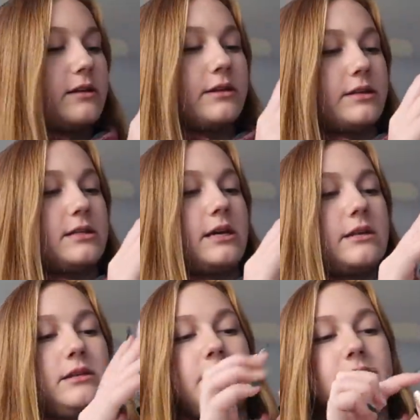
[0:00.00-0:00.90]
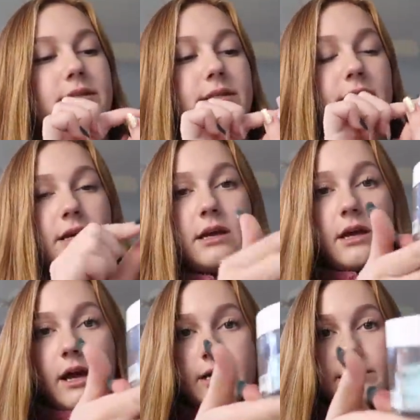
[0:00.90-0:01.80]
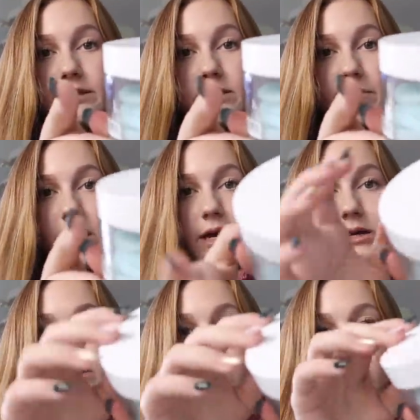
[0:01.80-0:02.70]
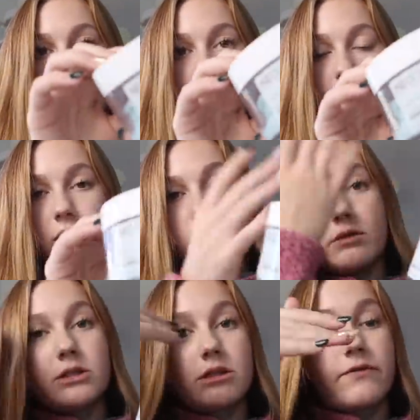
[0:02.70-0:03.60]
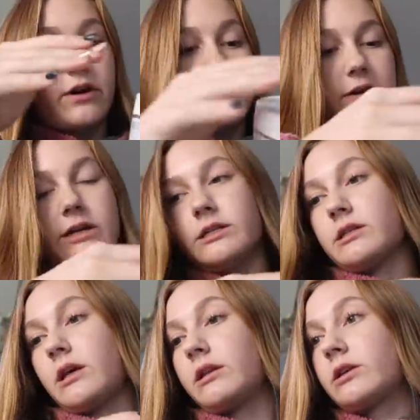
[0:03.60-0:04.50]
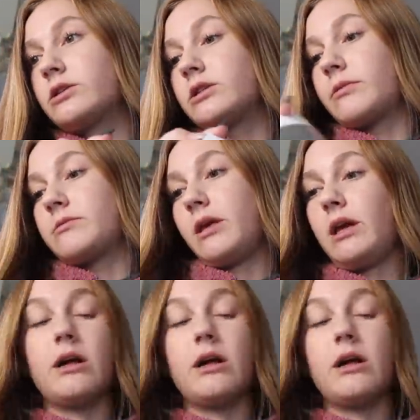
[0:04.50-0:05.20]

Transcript: then there's like these essence pads, which are like for your face, and like they're just supposed to be like